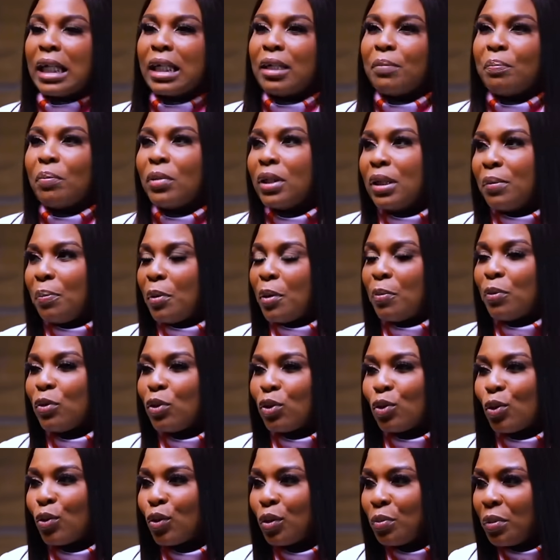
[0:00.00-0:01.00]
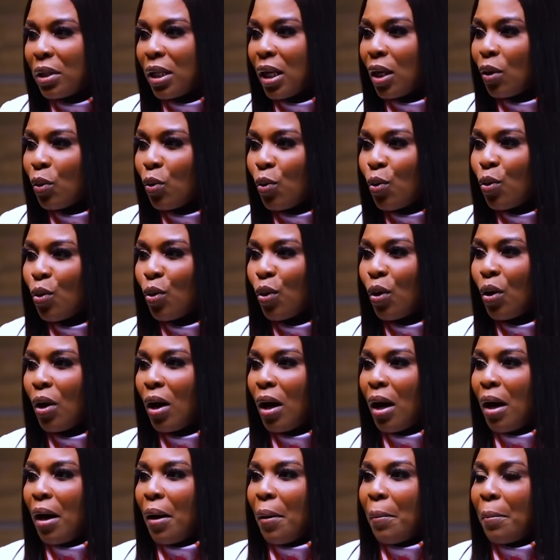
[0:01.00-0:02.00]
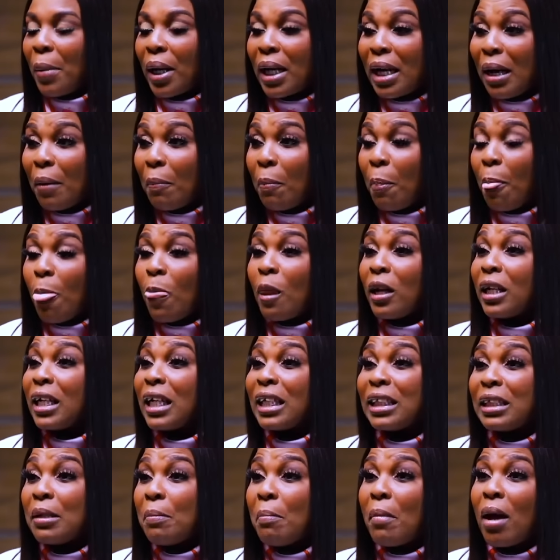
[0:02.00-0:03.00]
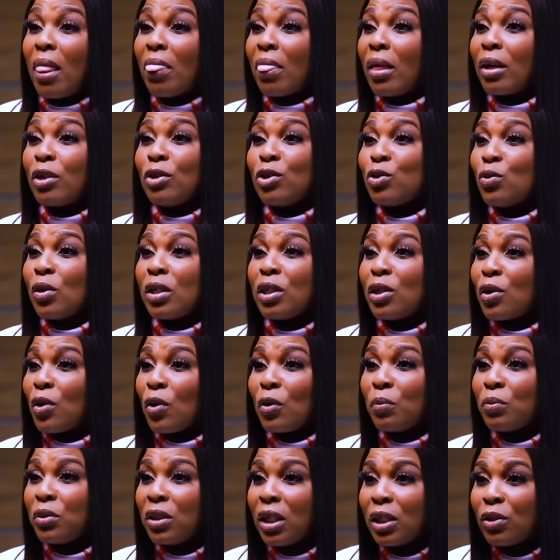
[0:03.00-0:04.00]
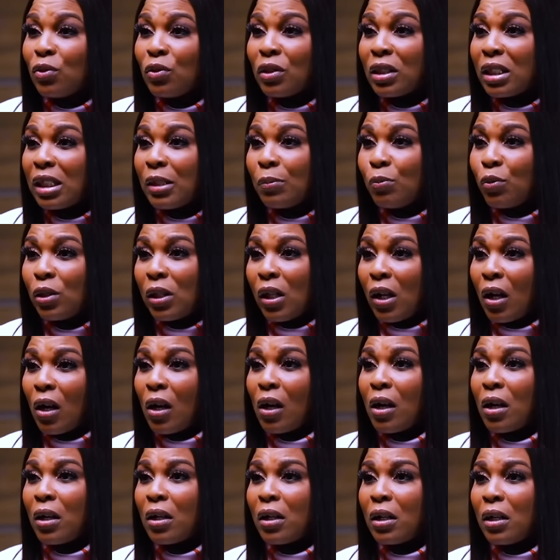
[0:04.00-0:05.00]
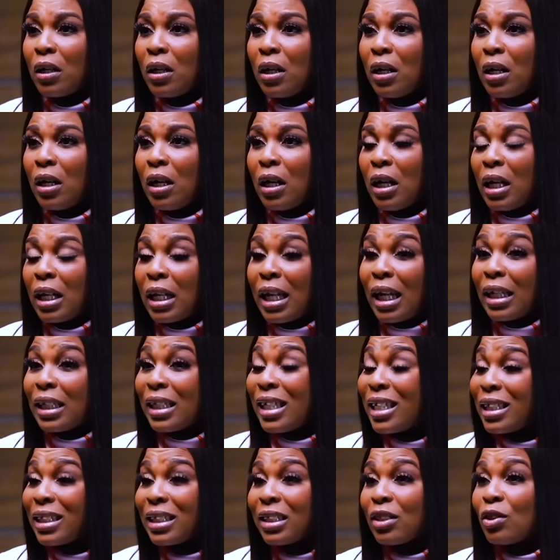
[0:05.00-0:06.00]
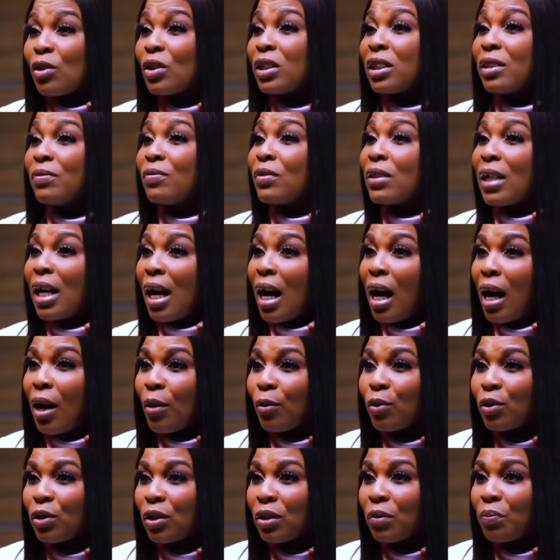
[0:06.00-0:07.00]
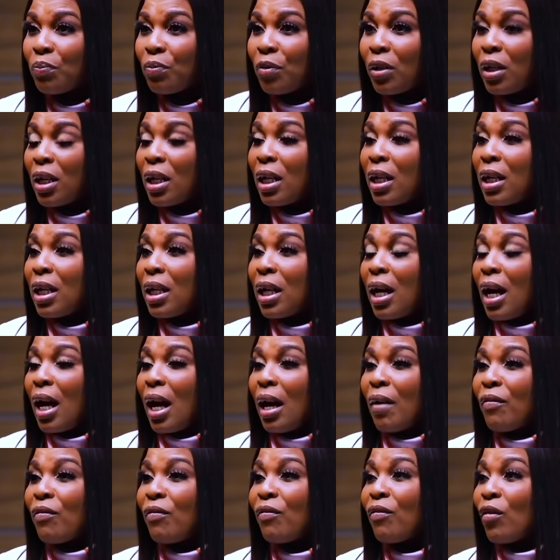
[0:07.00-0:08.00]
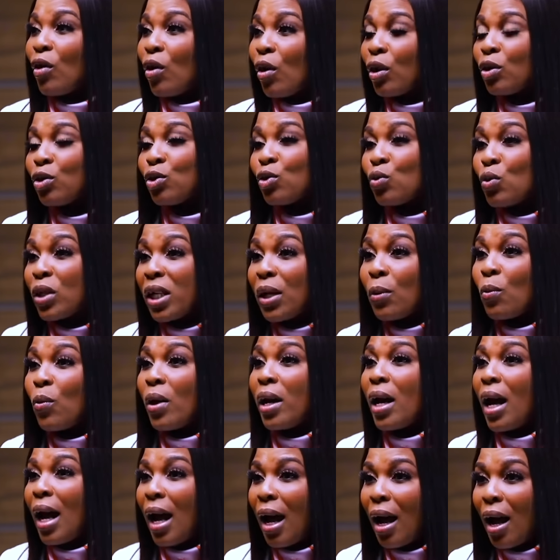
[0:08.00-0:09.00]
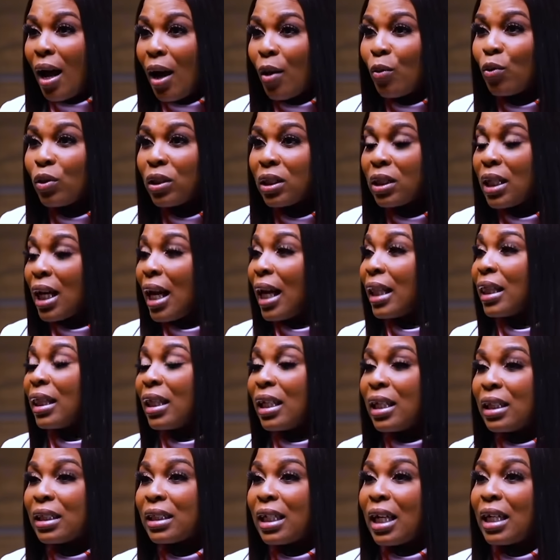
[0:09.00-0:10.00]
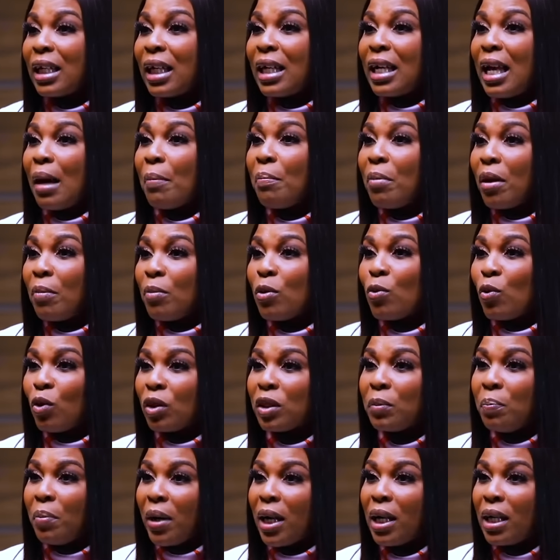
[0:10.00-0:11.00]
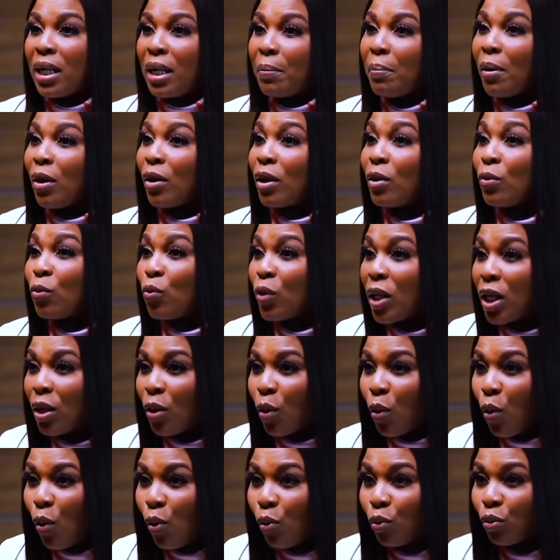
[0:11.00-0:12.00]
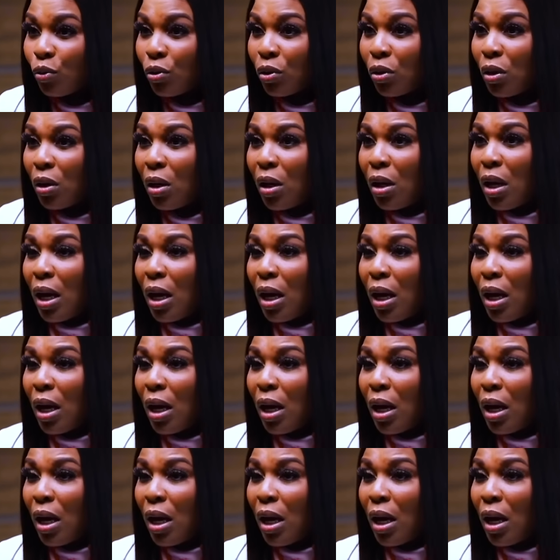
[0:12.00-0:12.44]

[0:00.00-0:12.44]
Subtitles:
Then the people told me, oh, madam, there's a man that usually comes here to sleep with her. That this is not even a house. Flood took away her house, her things, and then that baby was barely about a week old.